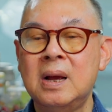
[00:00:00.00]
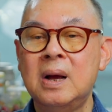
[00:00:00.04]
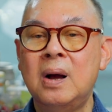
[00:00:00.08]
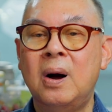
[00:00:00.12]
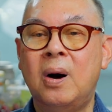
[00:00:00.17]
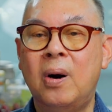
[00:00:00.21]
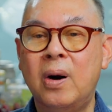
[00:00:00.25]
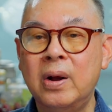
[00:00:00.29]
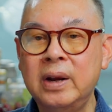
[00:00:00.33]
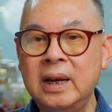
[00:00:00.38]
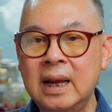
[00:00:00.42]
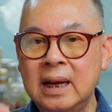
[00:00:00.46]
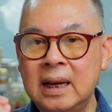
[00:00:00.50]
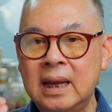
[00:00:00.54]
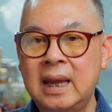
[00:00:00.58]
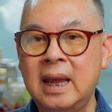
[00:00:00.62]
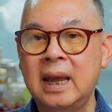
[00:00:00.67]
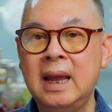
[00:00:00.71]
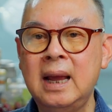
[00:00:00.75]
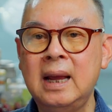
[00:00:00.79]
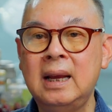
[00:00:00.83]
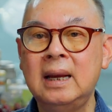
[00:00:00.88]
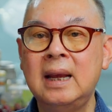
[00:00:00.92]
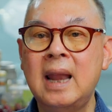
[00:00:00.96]
or the
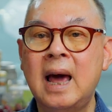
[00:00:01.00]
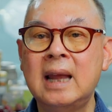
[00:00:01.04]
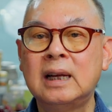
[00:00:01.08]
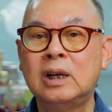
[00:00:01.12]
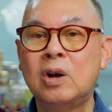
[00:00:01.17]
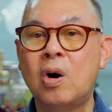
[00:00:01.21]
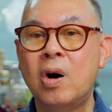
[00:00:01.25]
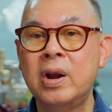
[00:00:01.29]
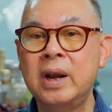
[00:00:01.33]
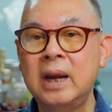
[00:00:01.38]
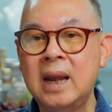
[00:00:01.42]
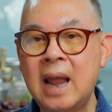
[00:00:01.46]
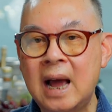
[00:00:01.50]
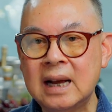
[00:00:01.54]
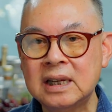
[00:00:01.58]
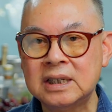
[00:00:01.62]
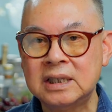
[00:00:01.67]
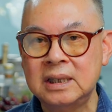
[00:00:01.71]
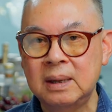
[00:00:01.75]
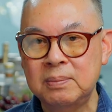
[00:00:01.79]
king that conducts